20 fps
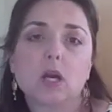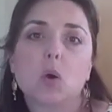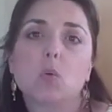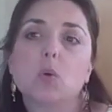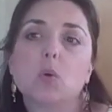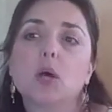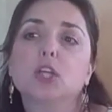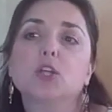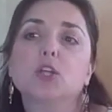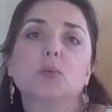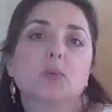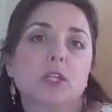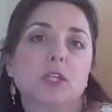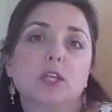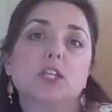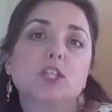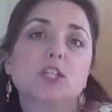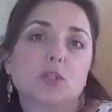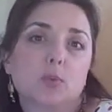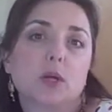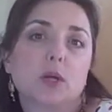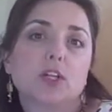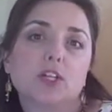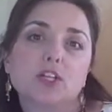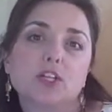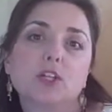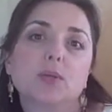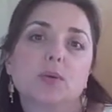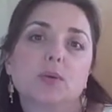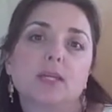What you really just want
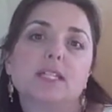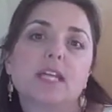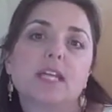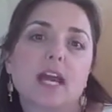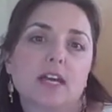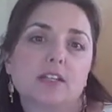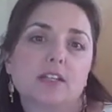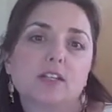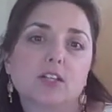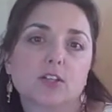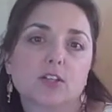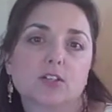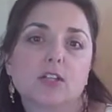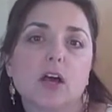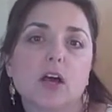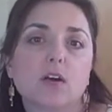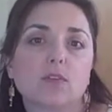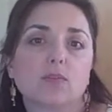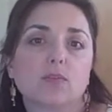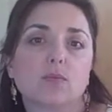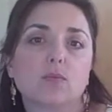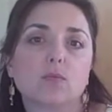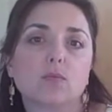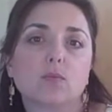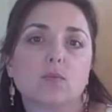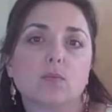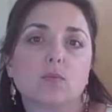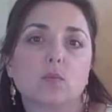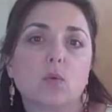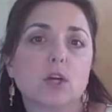to do is ask yourself,
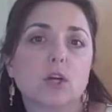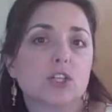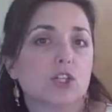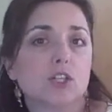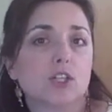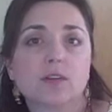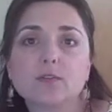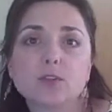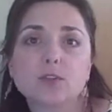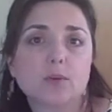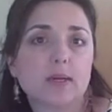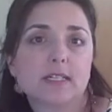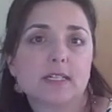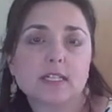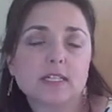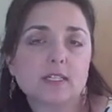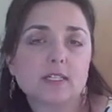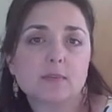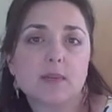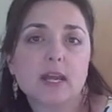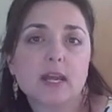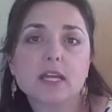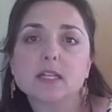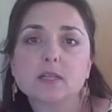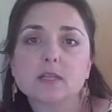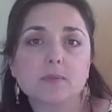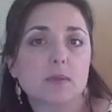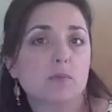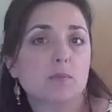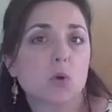what shift do I need to make
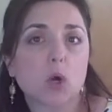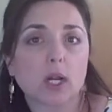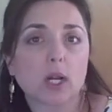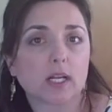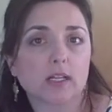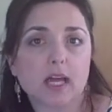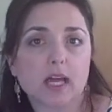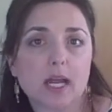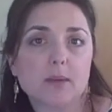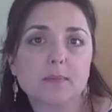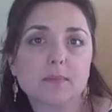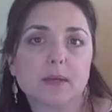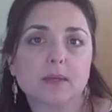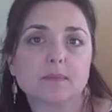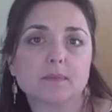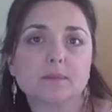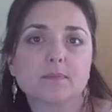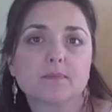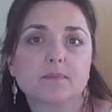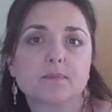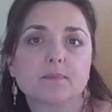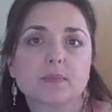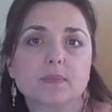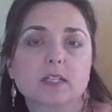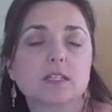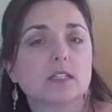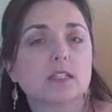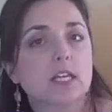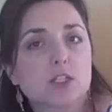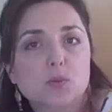to be more in alignment?
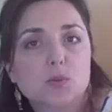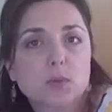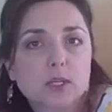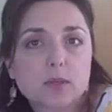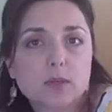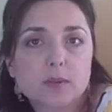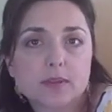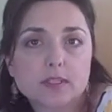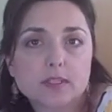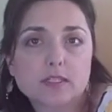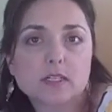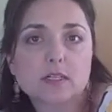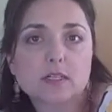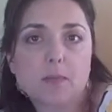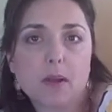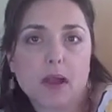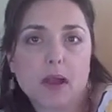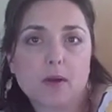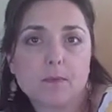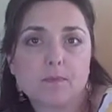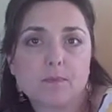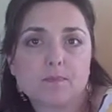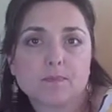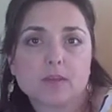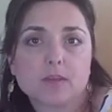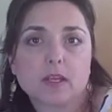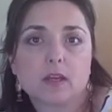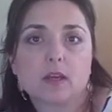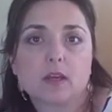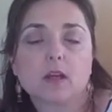Because that's really what this is about.
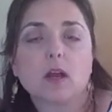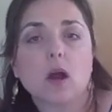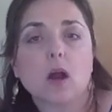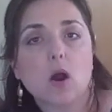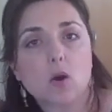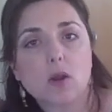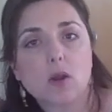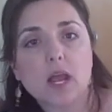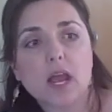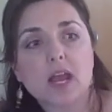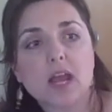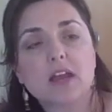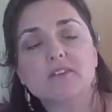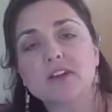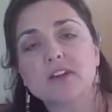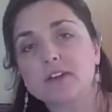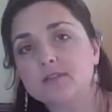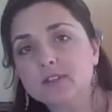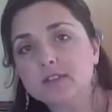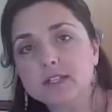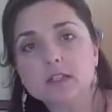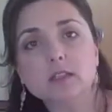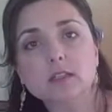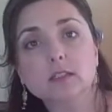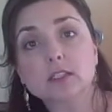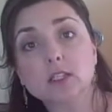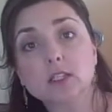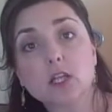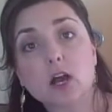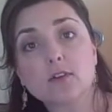Okay, if I feel a
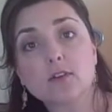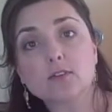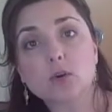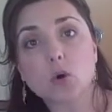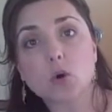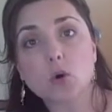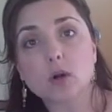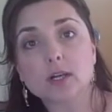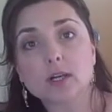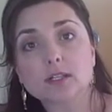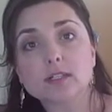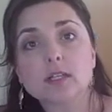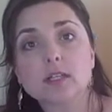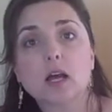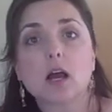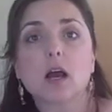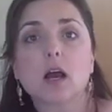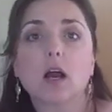little off course,